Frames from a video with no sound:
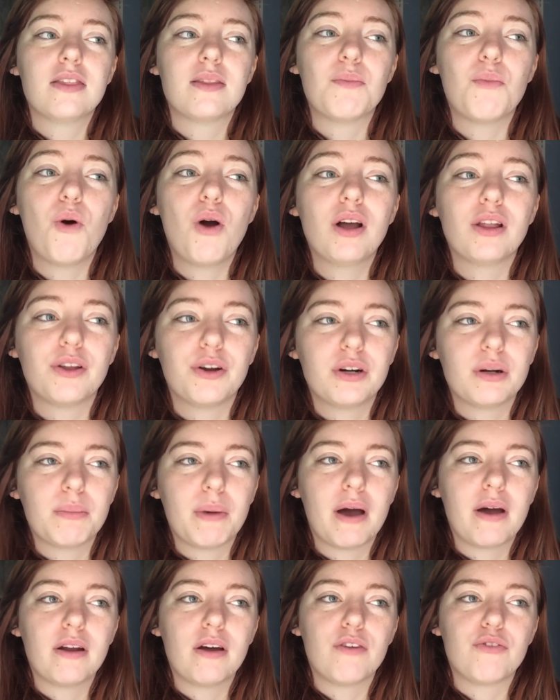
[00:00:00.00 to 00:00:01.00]
the more I learned
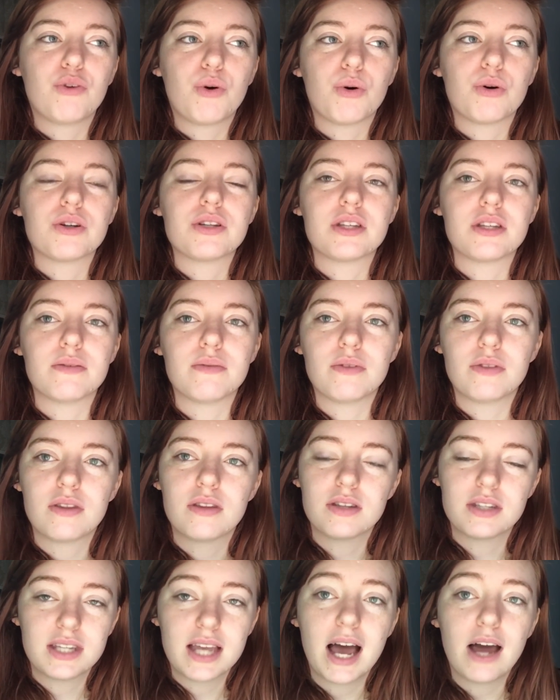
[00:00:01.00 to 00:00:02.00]
about it, of course,
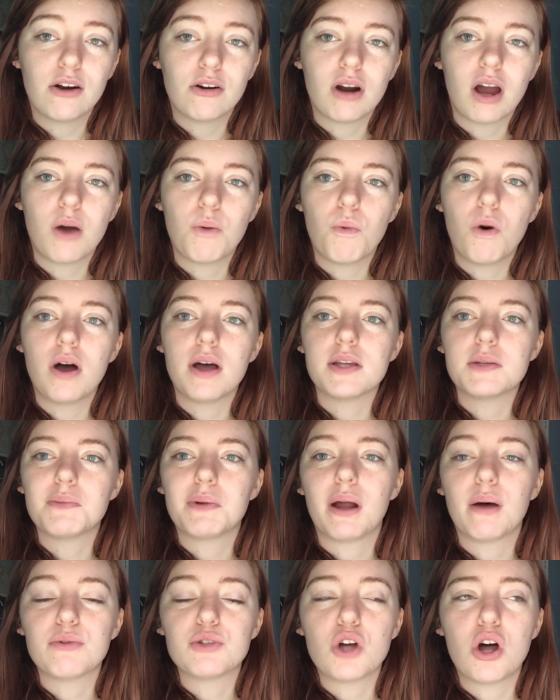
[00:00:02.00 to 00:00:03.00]
the sadder I was.
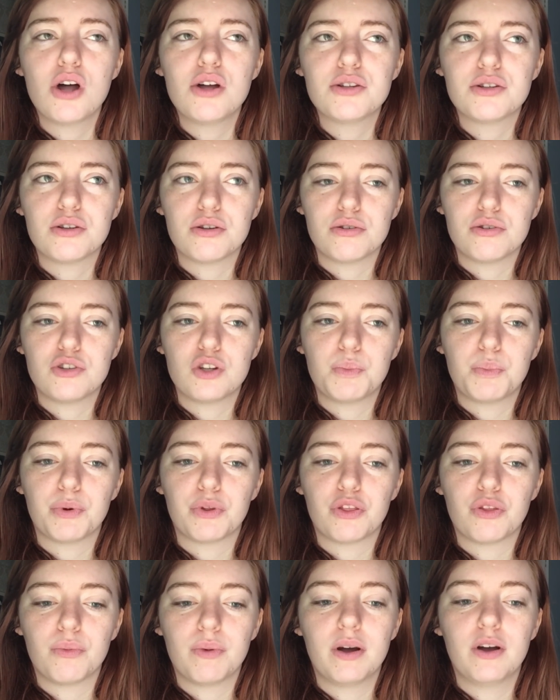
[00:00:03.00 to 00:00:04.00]
But I was also super
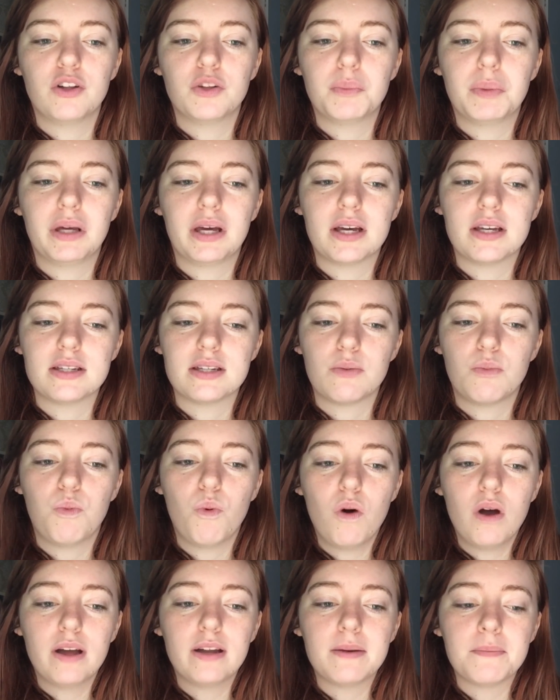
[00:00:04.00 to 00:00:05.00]
thrilled because,
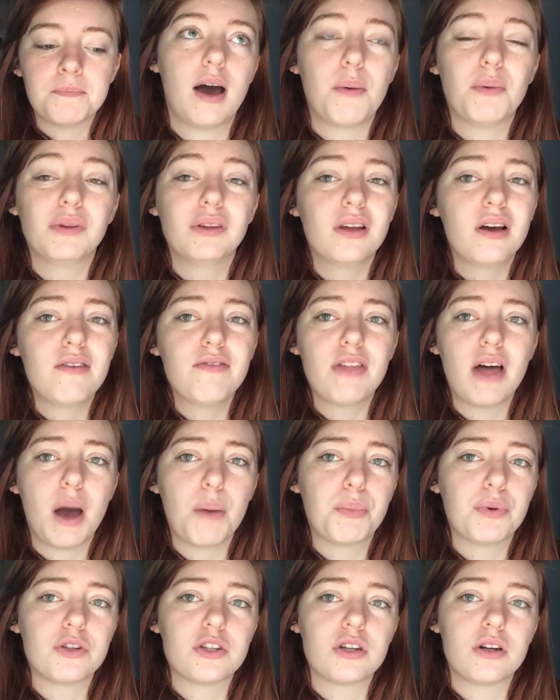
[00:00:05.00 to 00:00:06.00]
one, I would love the
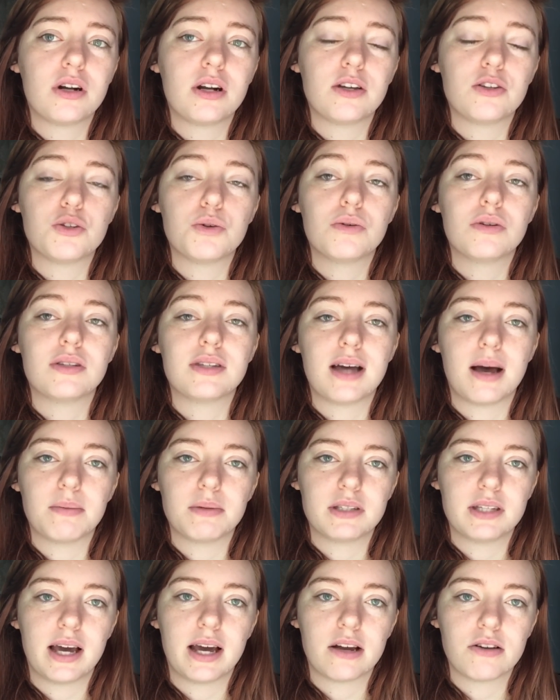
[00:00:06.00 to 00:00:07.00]
opportunity to
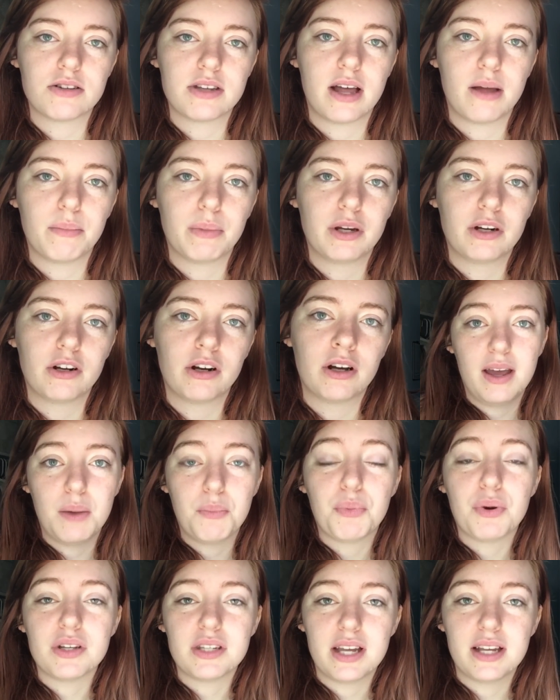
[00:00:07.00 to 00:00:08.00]
adopt a tiger salamander.
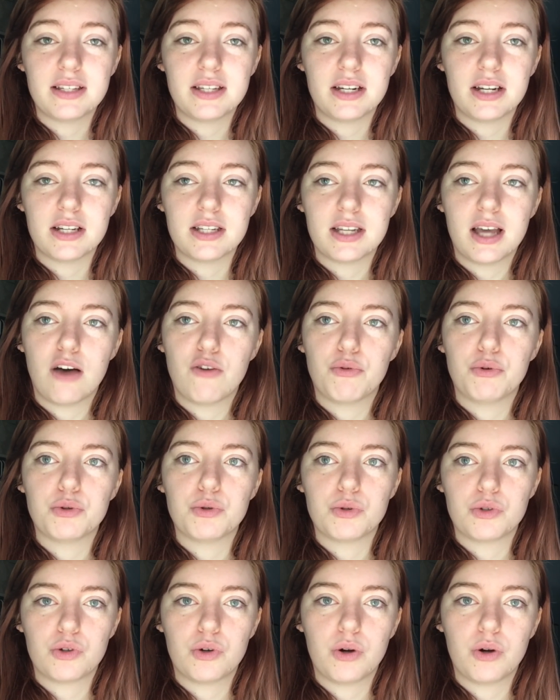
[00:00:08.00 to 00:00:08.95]
It presented itself, which was